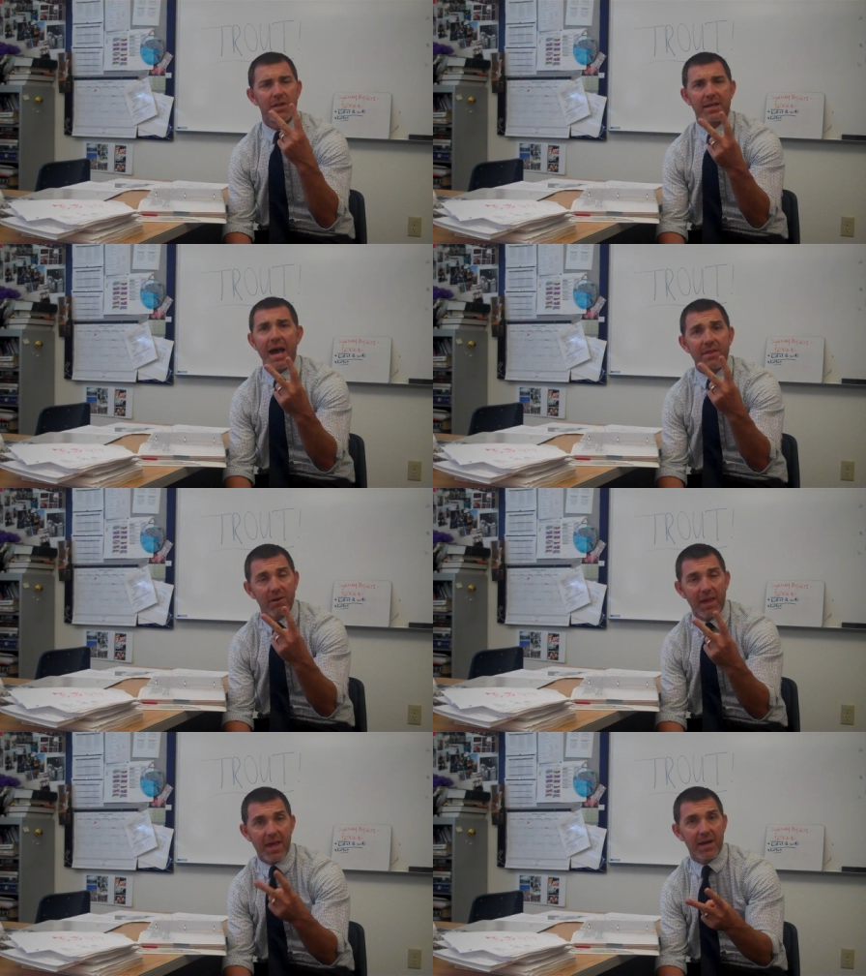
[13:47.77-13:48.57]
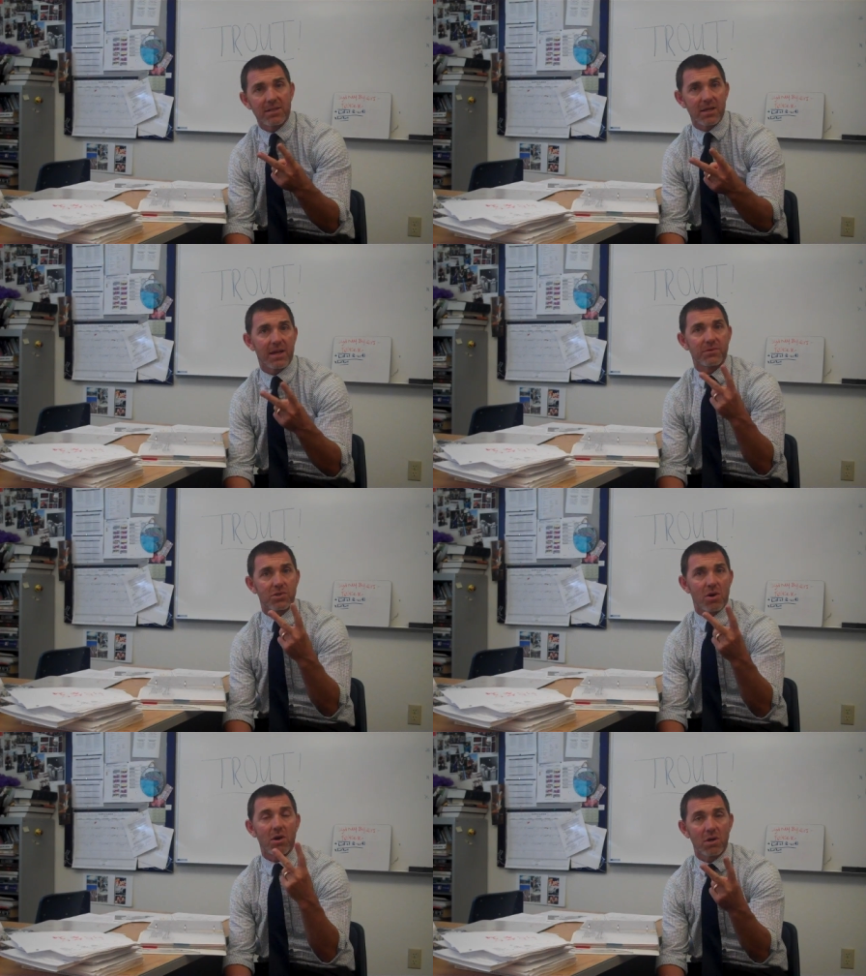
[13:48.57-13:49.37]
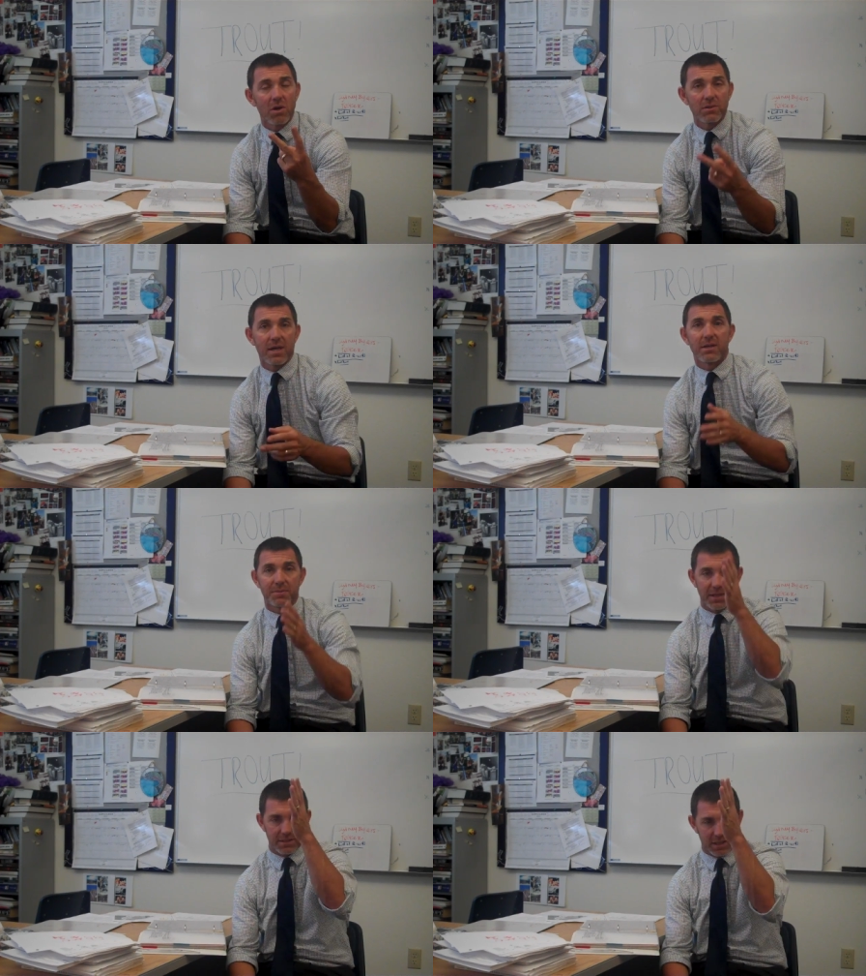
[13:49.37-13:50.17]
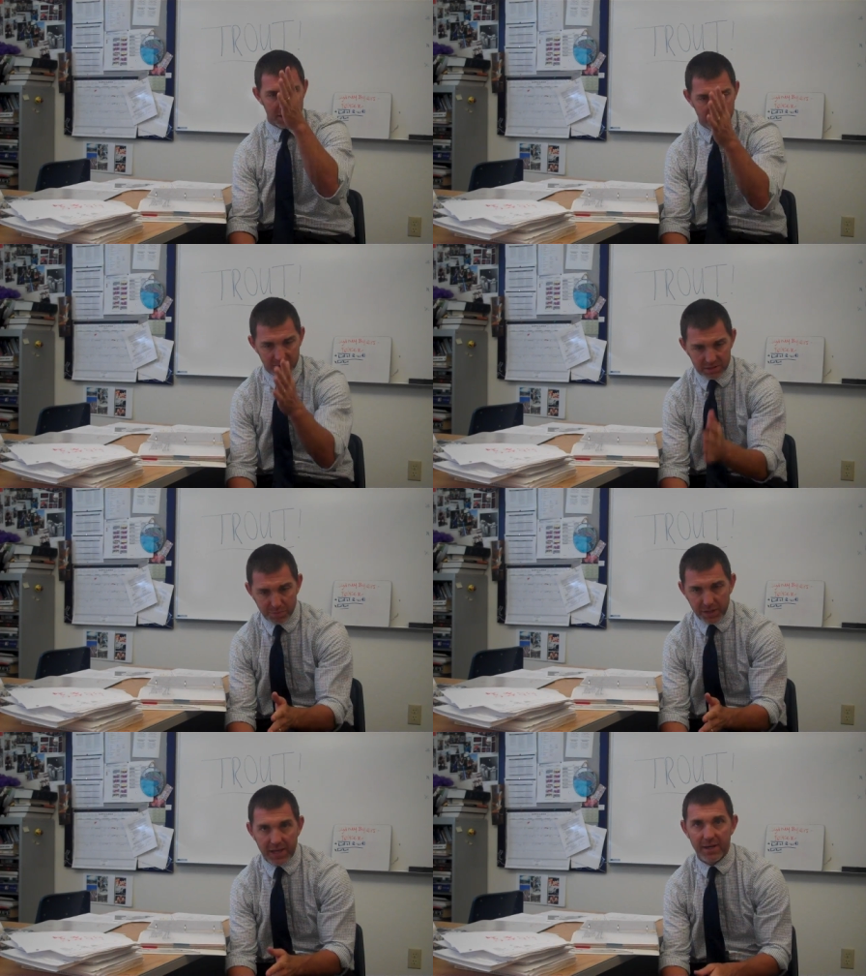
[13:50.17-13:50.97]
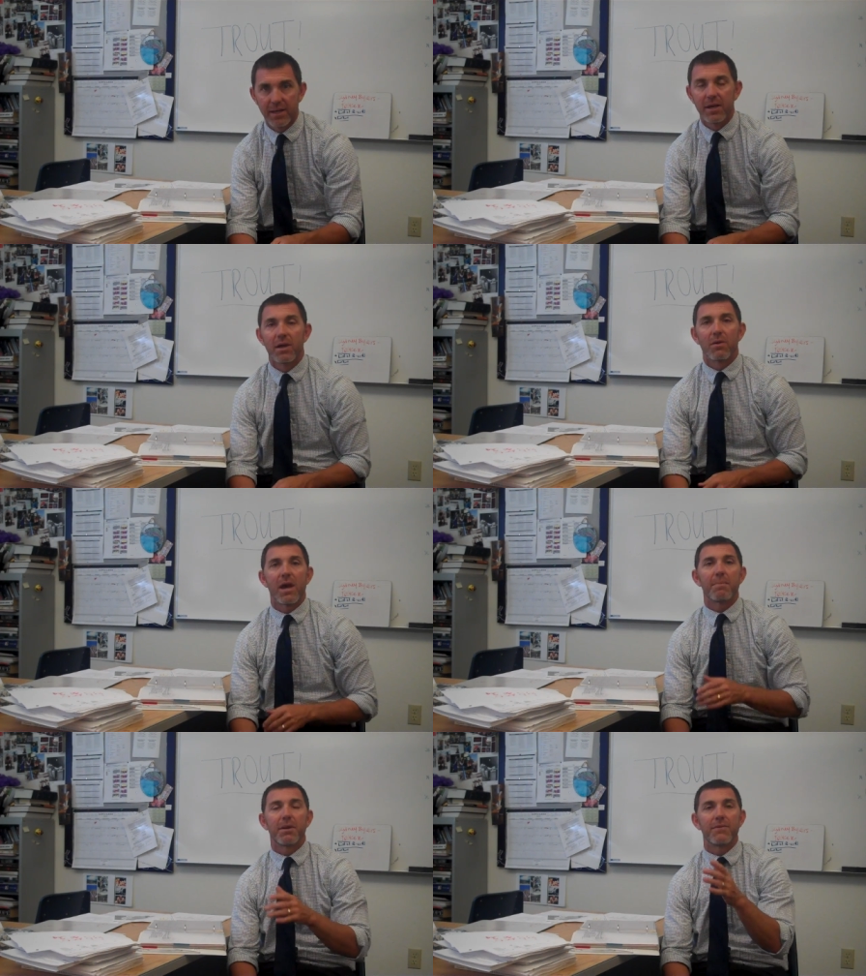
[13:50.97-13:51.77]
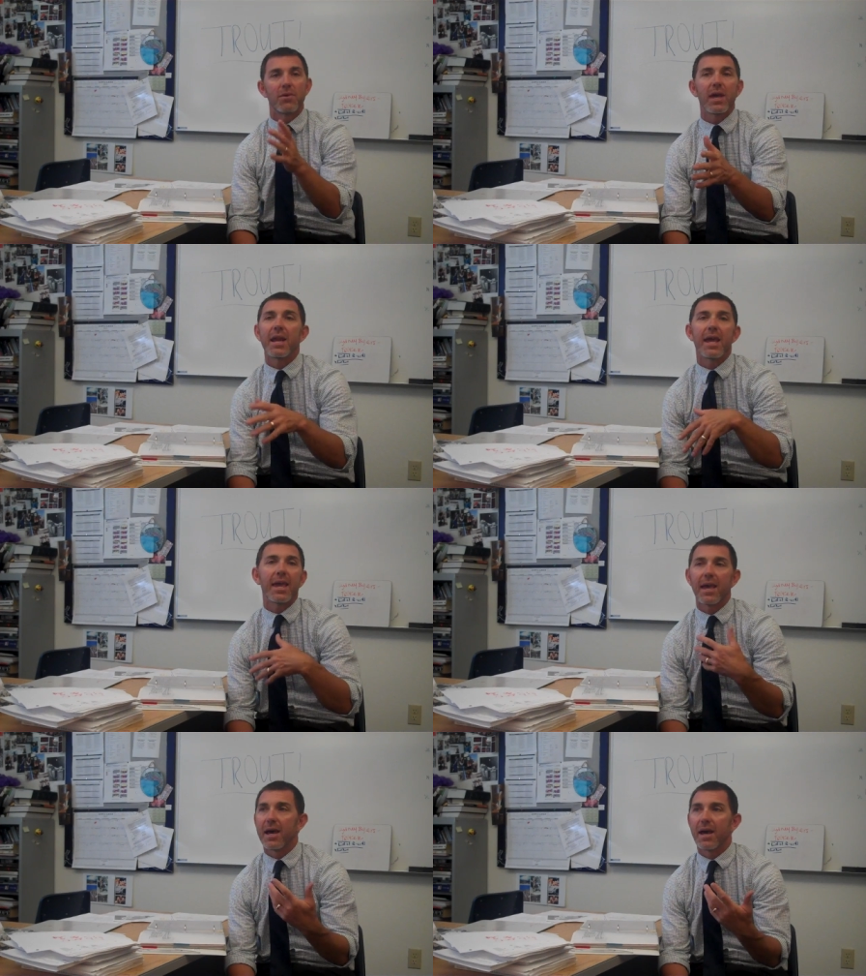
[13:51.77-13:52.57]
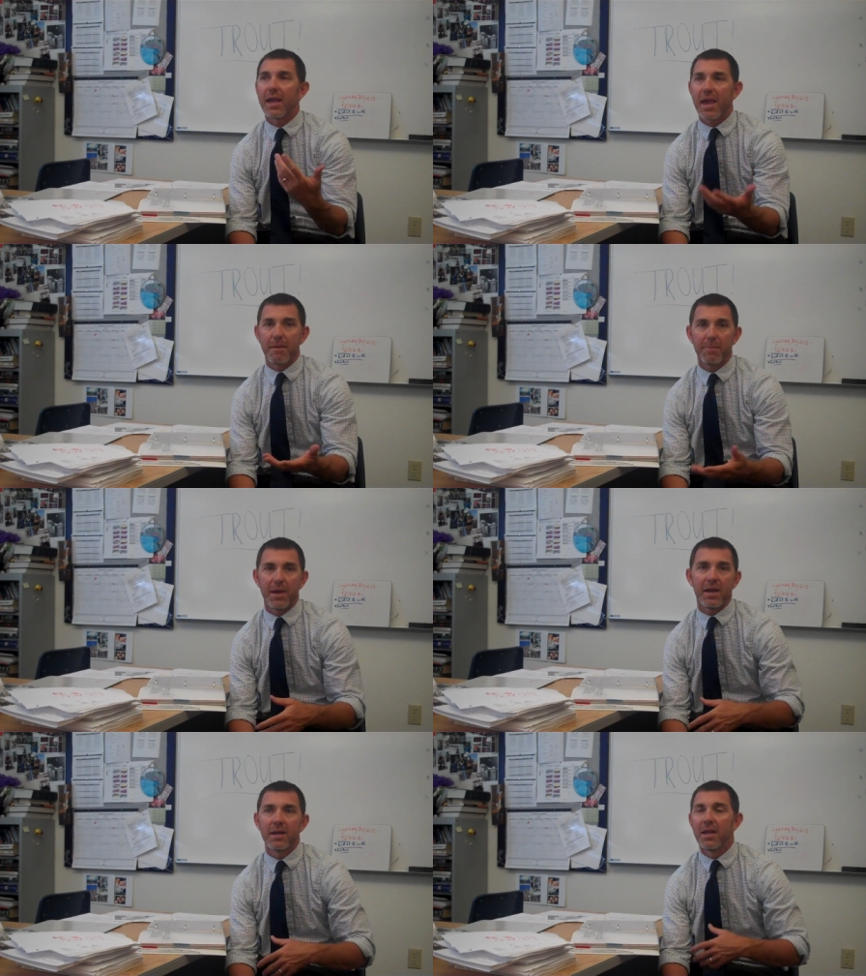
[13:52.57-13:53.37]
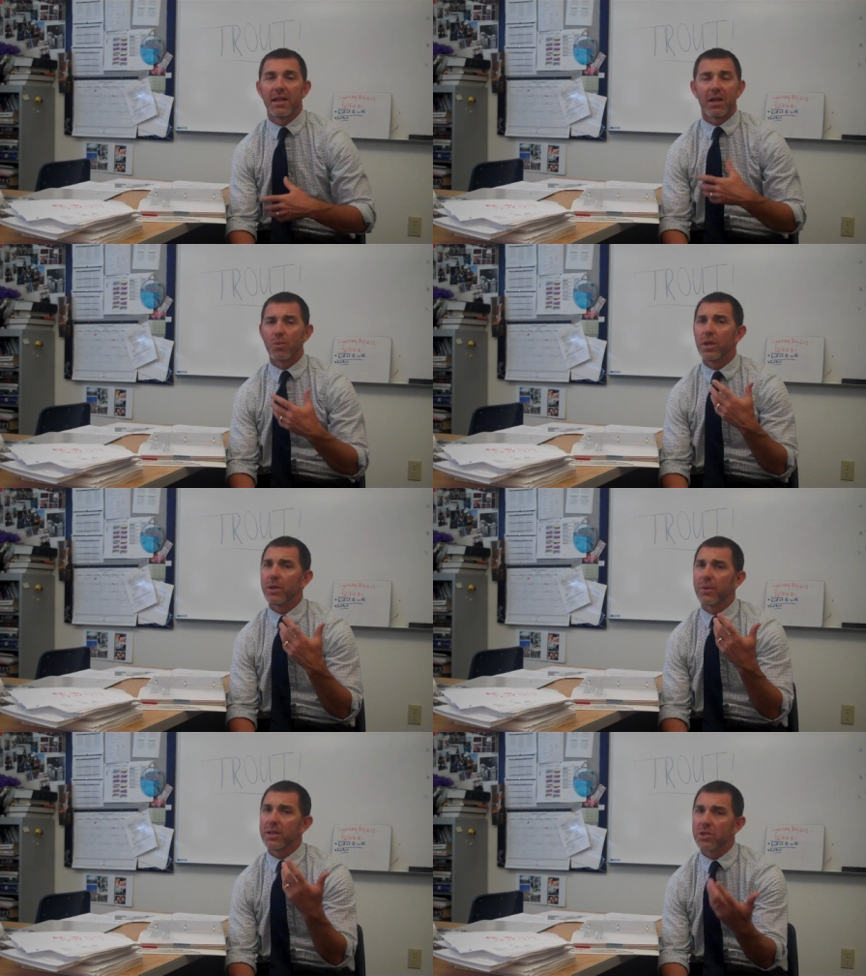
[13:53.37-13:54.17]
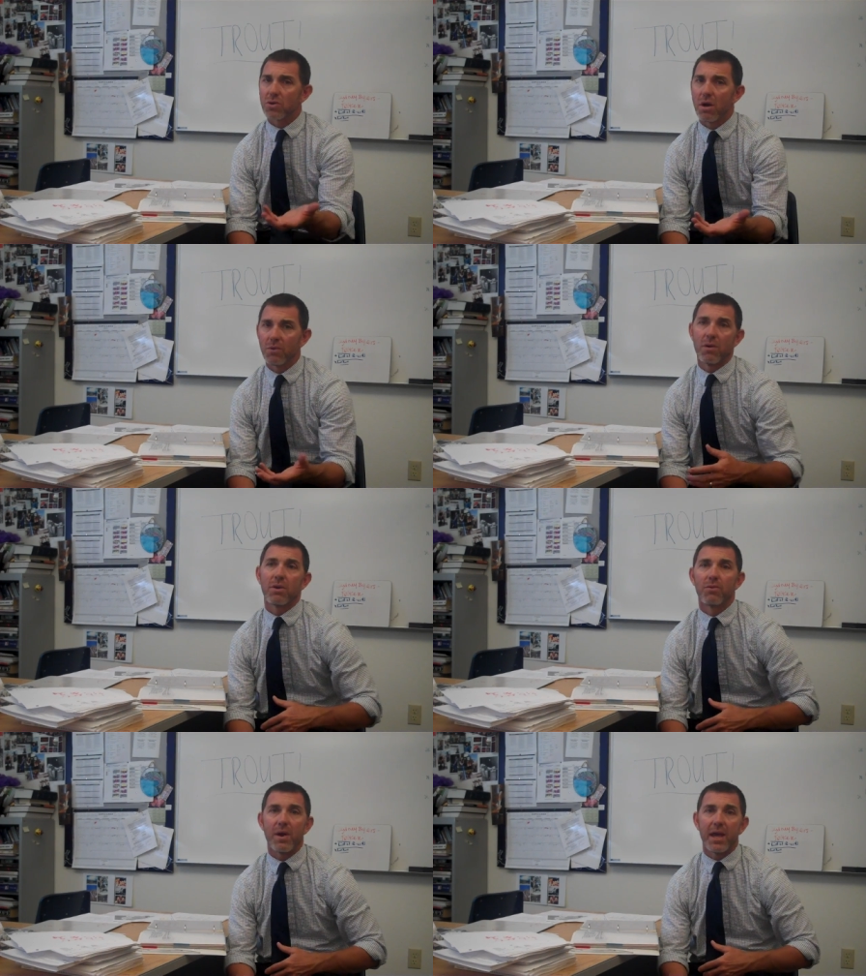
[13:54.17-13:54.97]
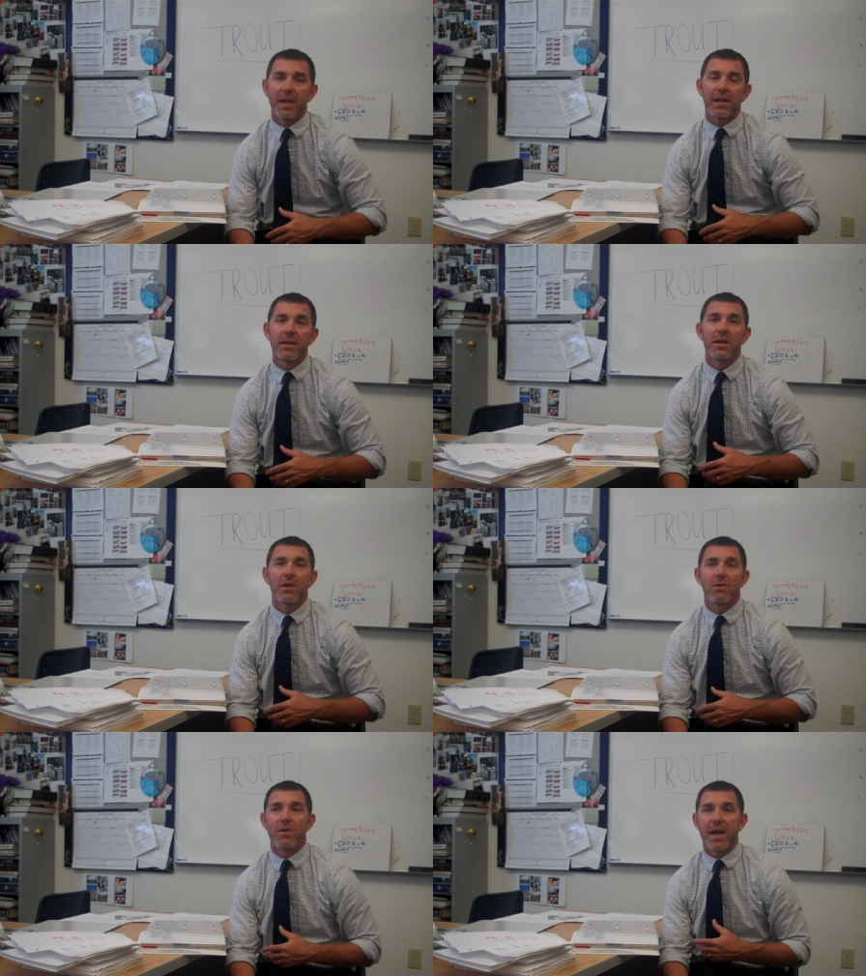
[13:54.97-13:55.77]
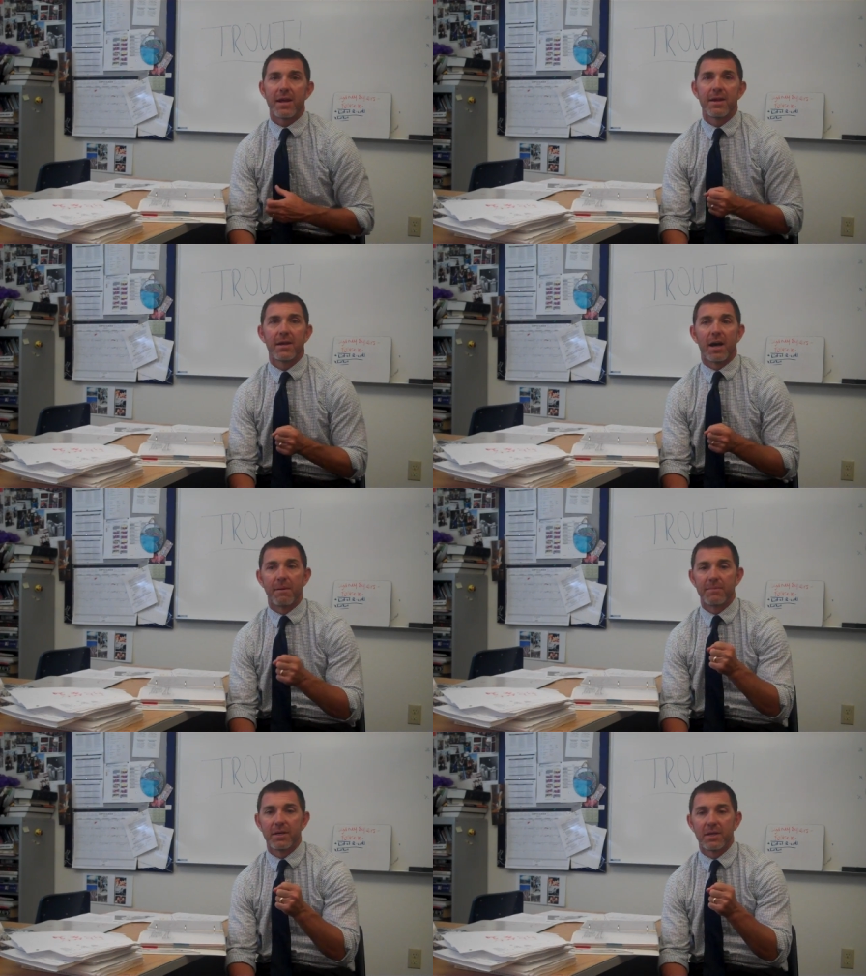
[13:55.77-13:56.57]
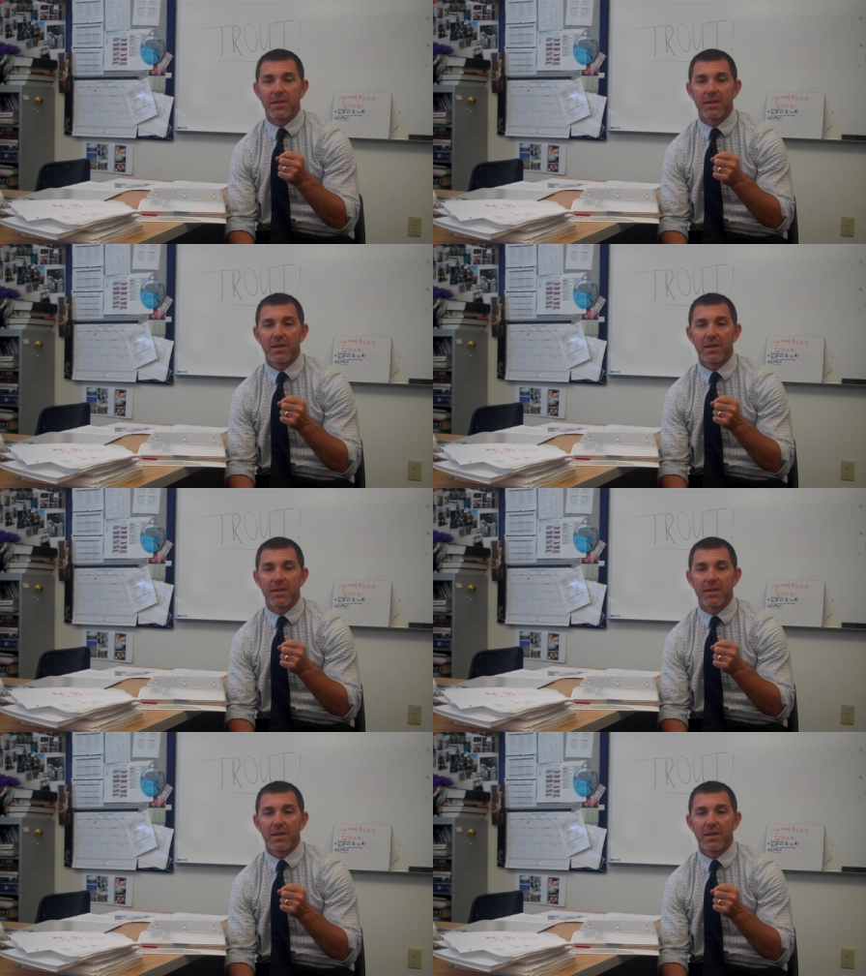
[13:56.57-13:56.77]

Neither candidate's going to have strong coattails because the country's split, right? But if you get a, a campaign like a really, really strong Ronald Reagan, right, um,